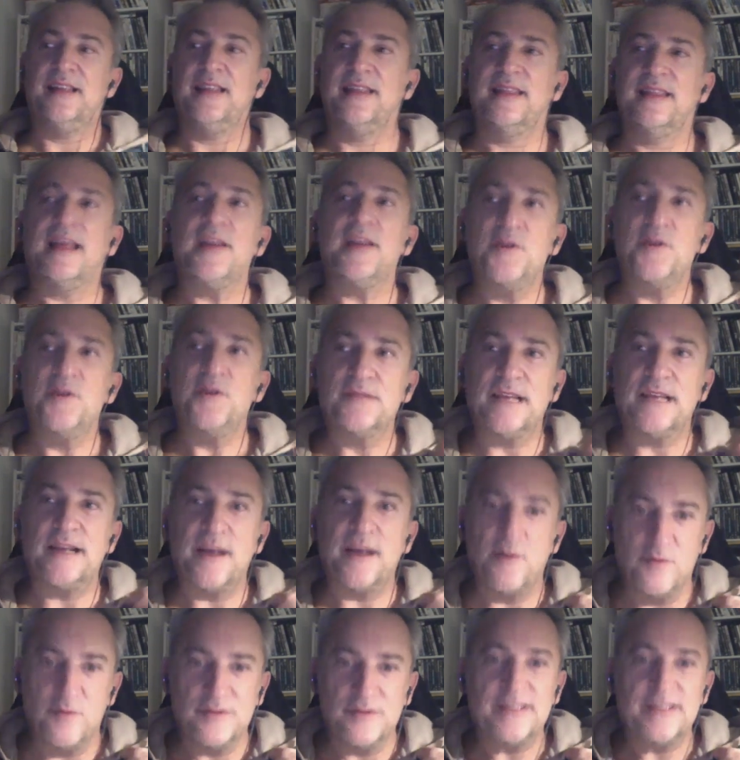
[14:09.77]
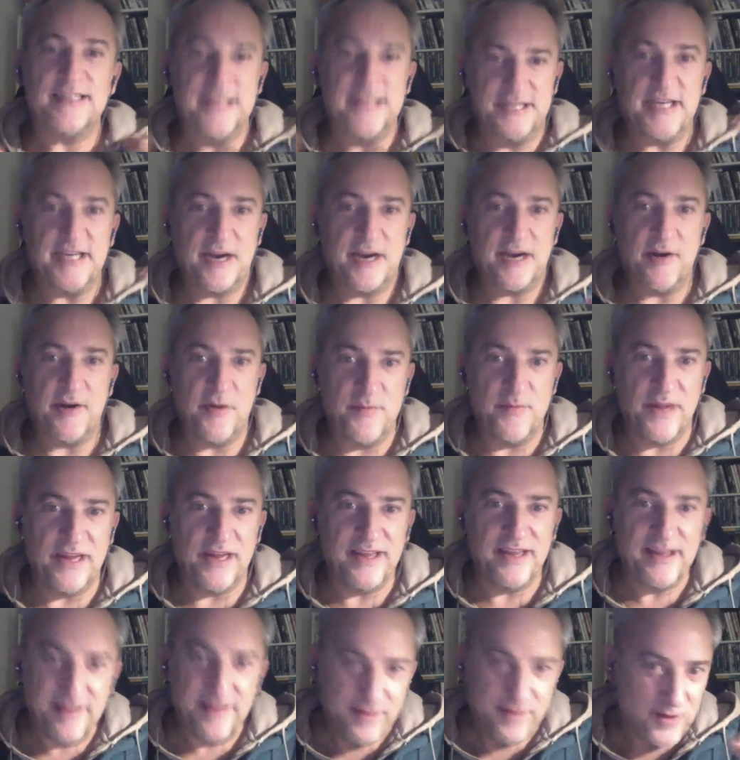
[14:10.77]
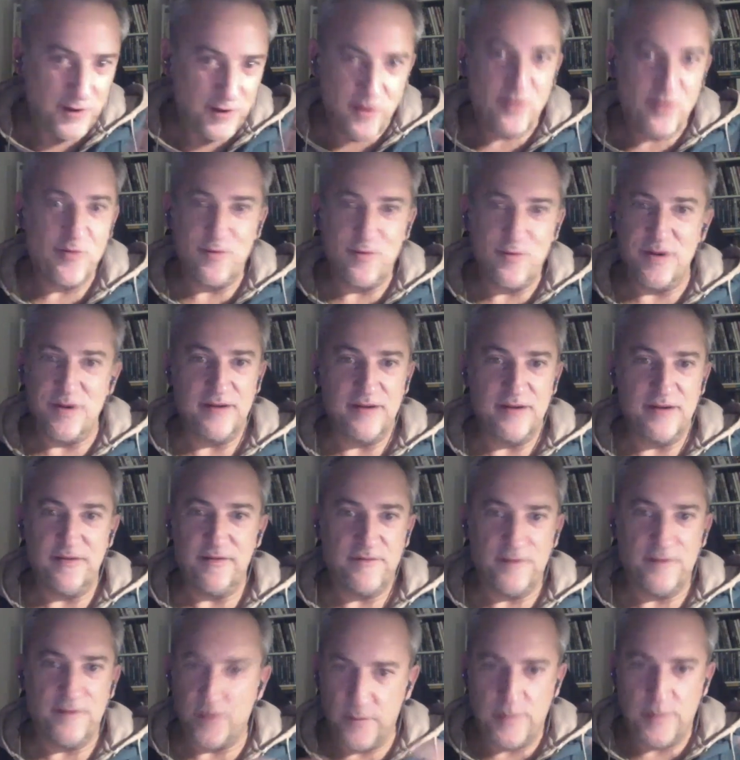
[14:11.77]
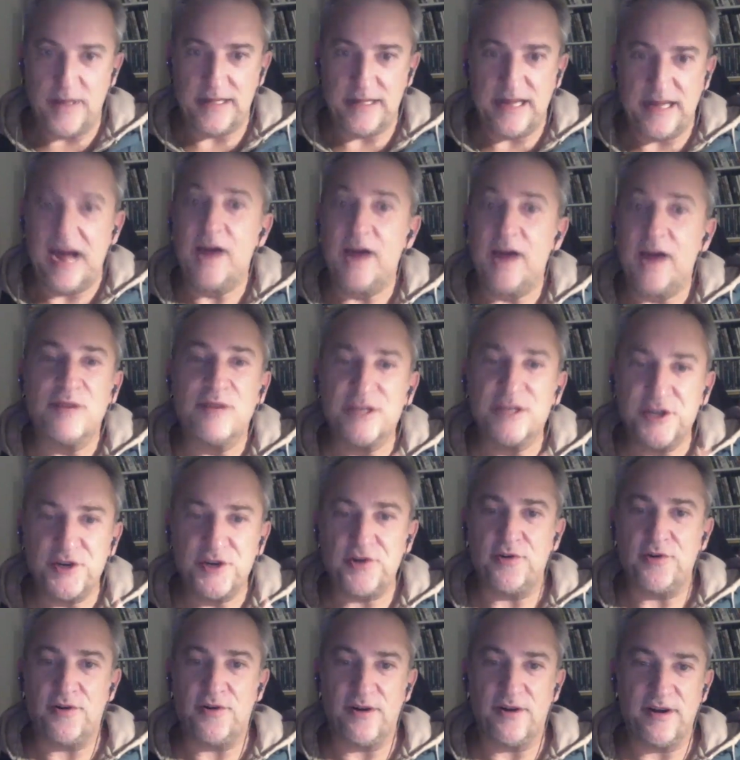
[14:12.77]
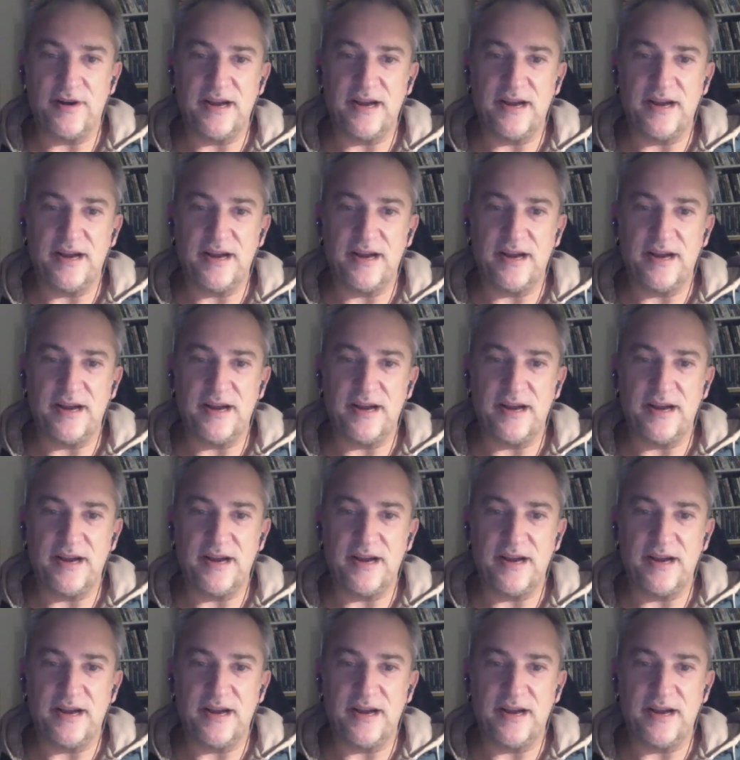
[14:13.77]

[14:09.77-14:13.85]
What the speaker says: They knew that I wanted Jeremy, the young one, for the part. I was sure.